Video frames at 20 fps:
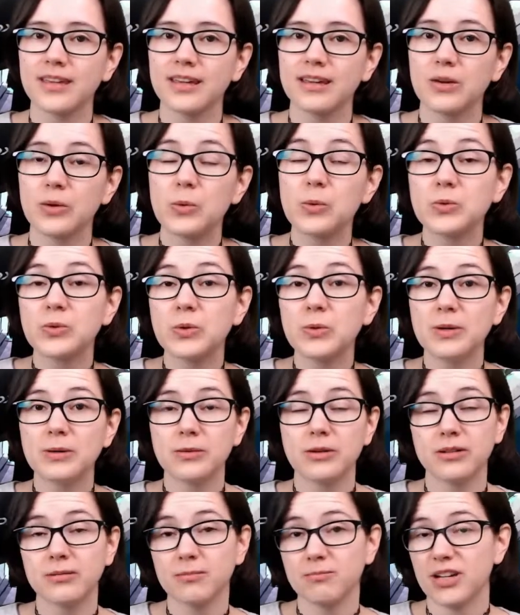Also,
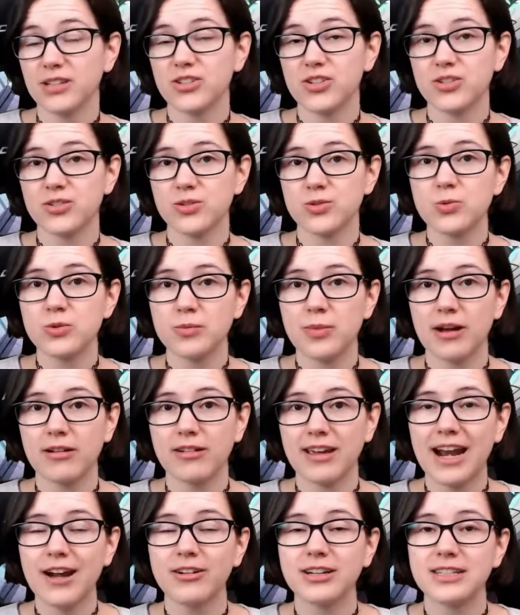I just talked about
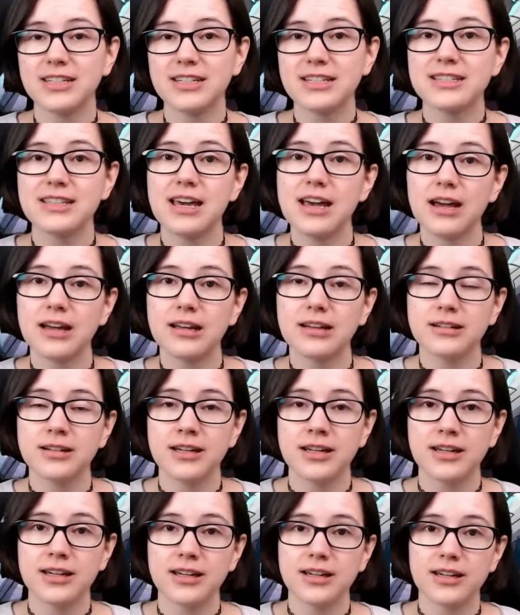characters. There
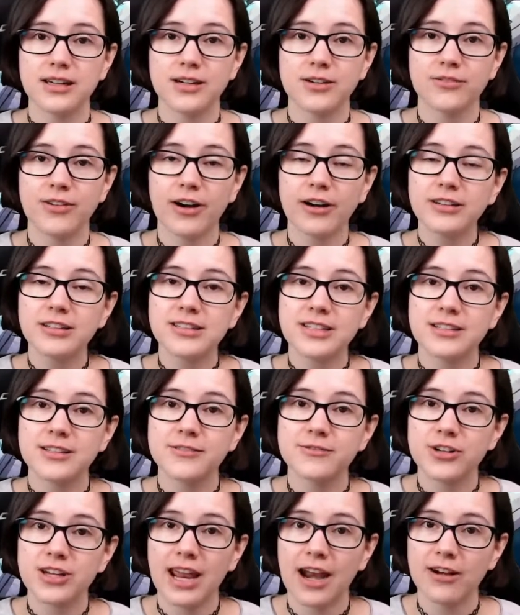are various
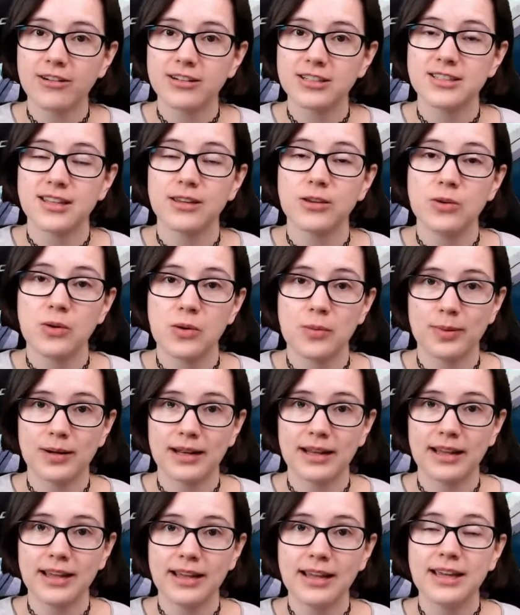different characters that you can
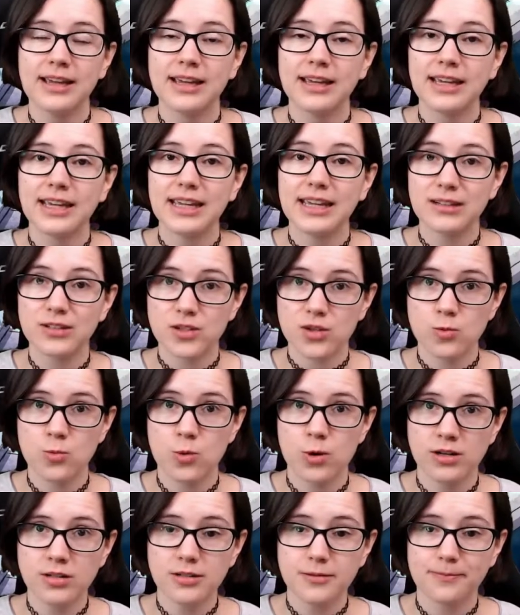play in a
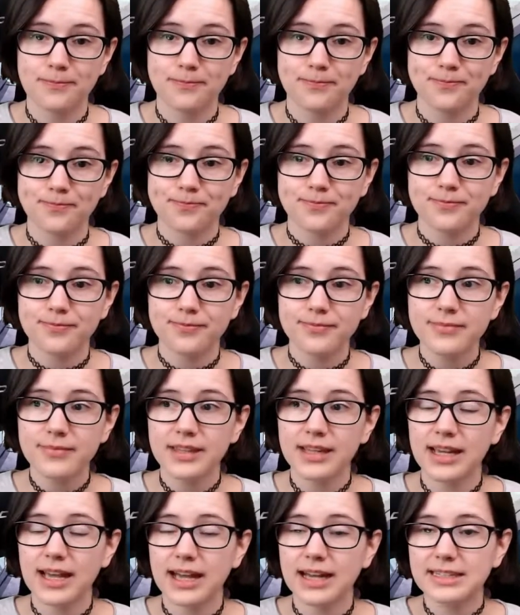squad,
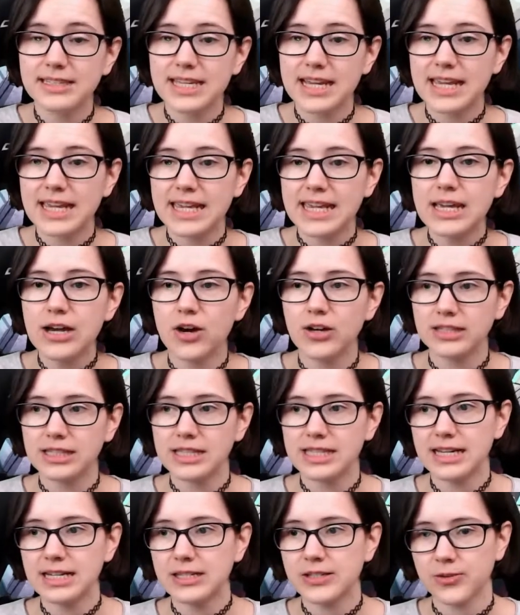and here on the
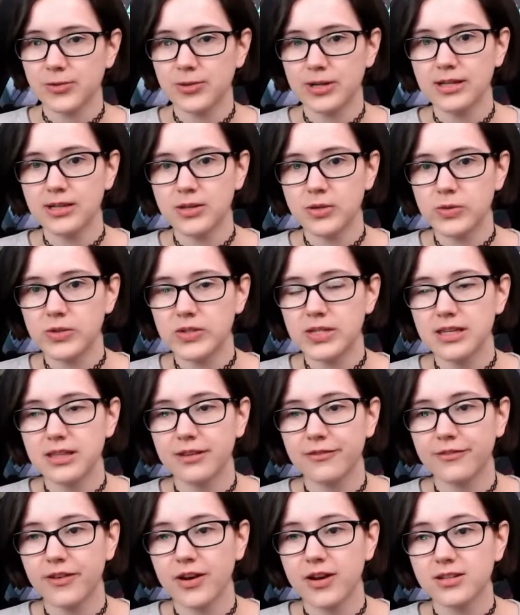title screen you see the
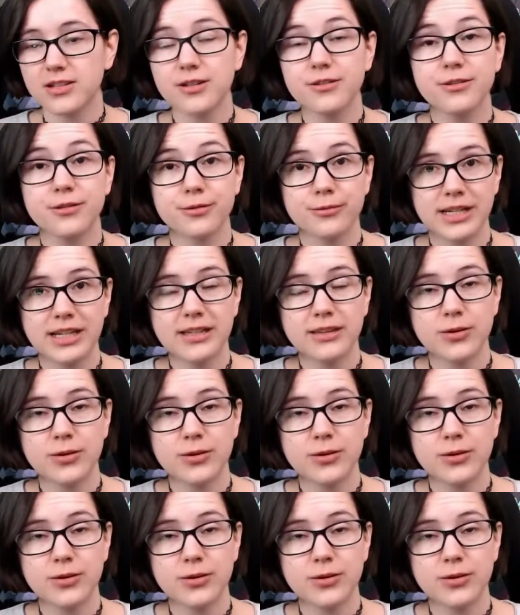first 3.